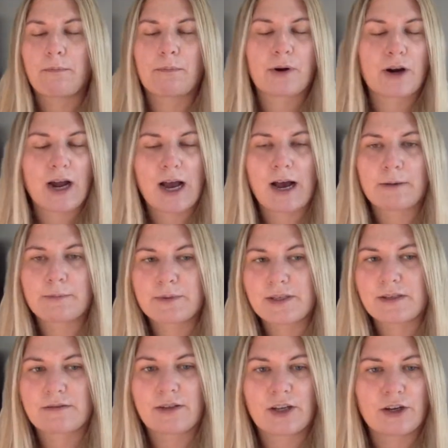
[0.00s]

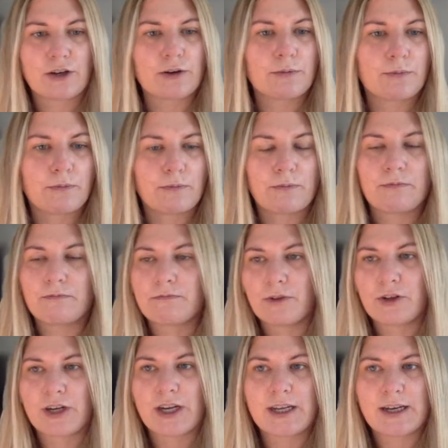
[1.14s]
Perhaps you're
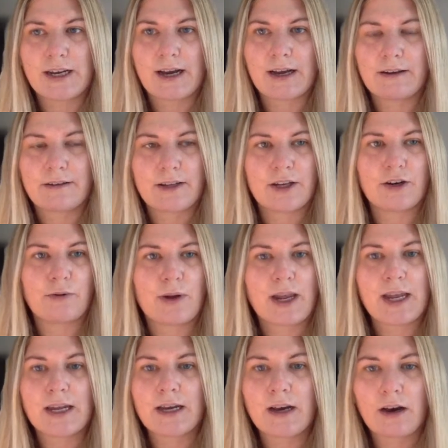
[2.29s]
looking at,
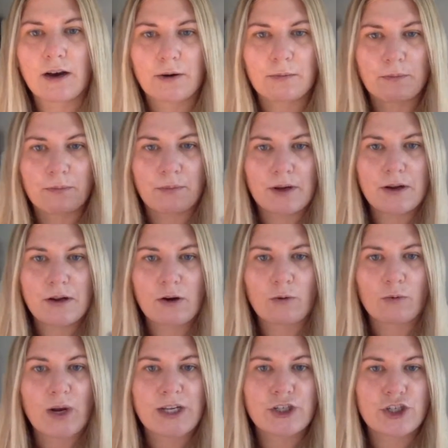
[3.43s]
income
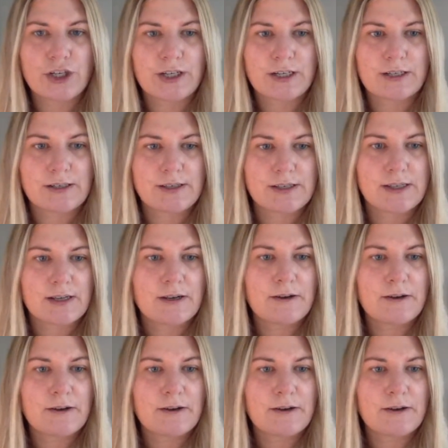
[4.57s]
ranges.